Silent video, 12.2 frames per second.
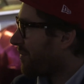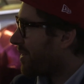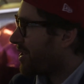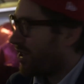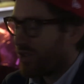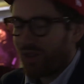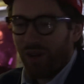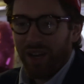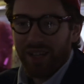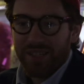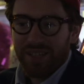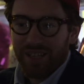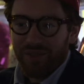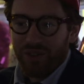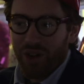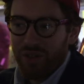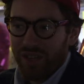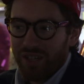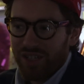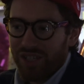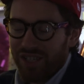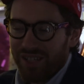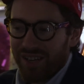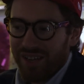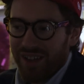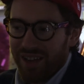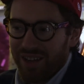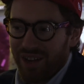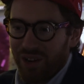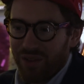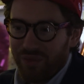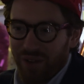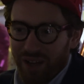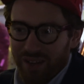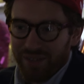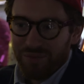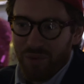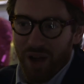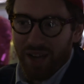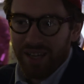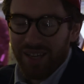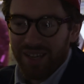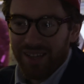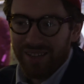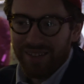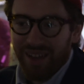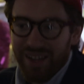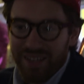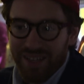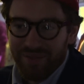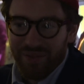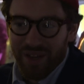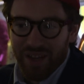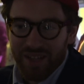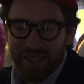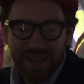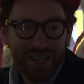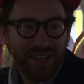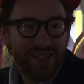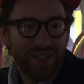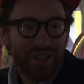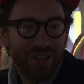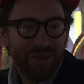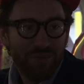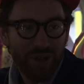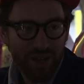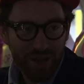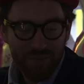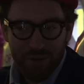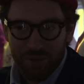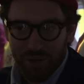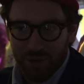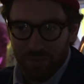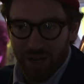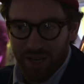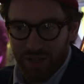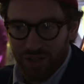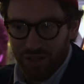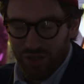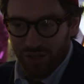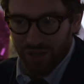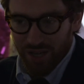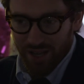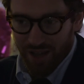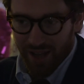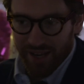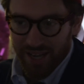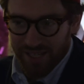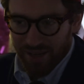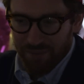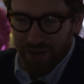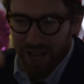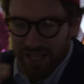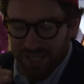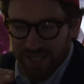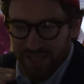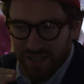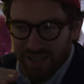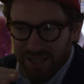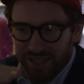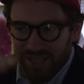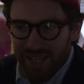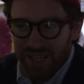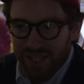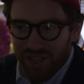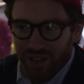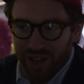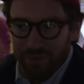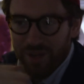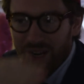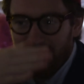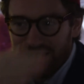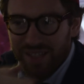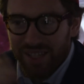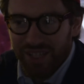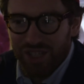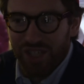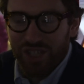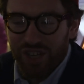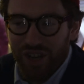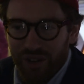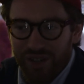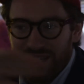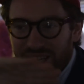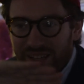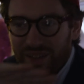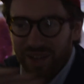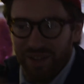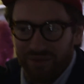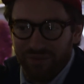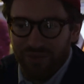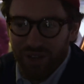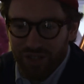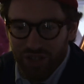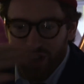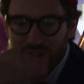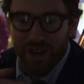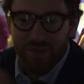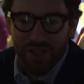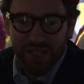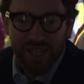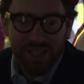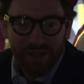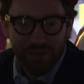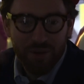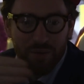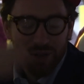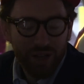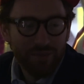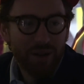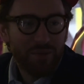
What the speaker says: So I like to think of clothing just as fun, wacky ideas that people can buy into. So I guess I'm less seasonal. I mean, I like to think it's just it's like a fun journey every season. People come up